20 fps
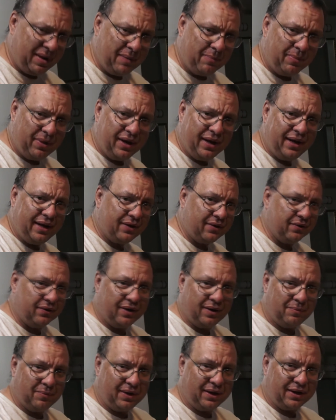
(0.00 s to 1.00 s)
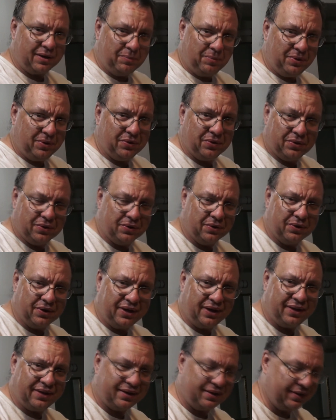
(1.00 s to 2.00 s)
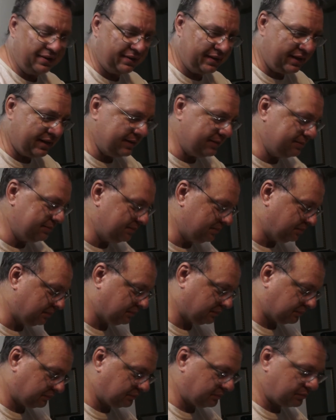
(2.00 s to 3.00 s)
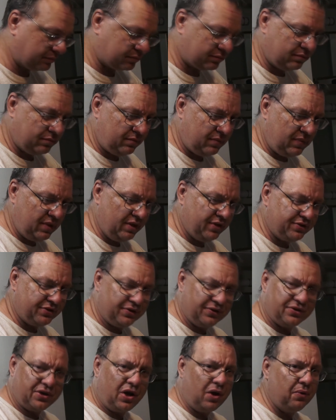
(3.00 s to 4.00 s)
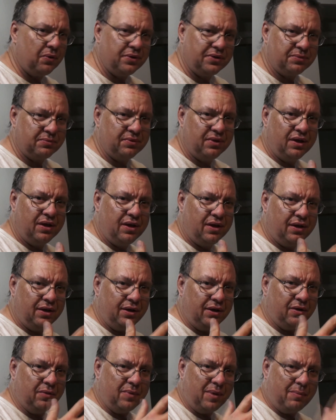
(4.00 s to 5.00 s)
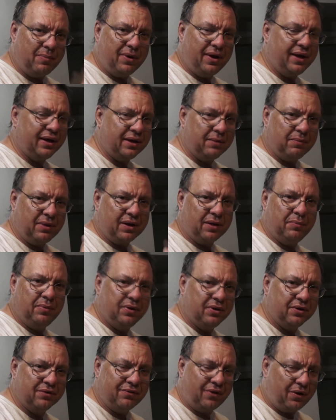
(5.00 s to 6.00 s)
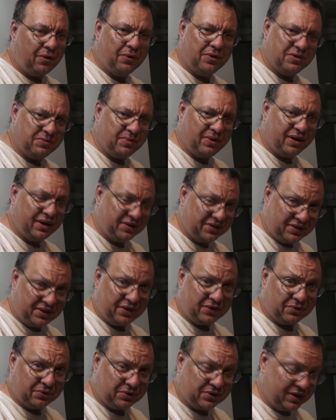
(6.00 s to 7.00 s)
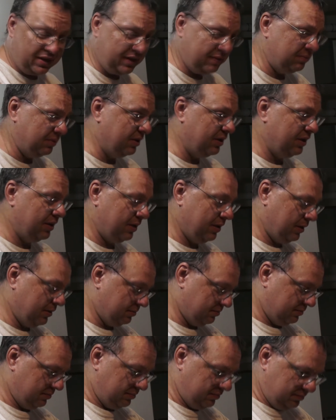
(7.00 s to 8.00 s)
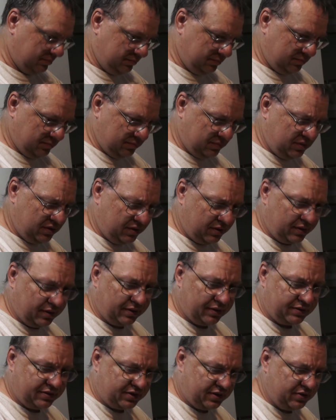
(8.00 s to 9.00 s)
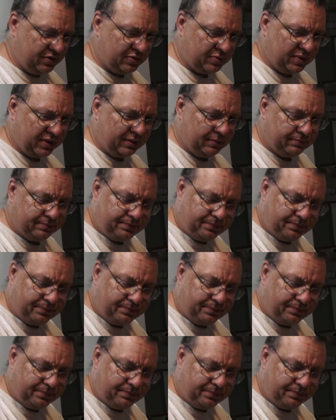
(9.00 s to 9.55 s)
bike or on my computer or anything like that. So it's always, my bike and my computer have always been on Central Time. Oh, excuse me.